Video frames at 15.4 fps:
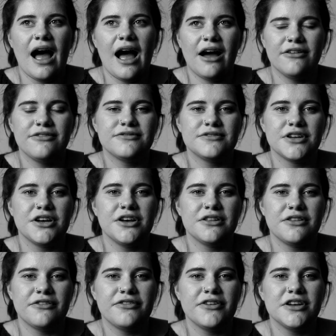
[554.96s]
after
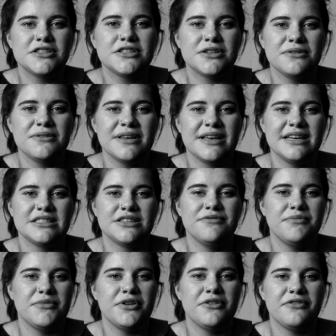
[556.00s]
the first 2 years of
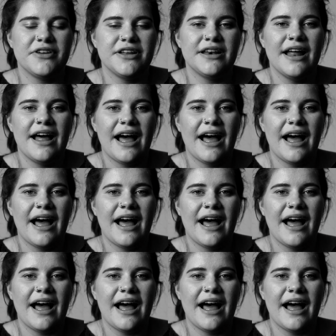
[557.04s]
moving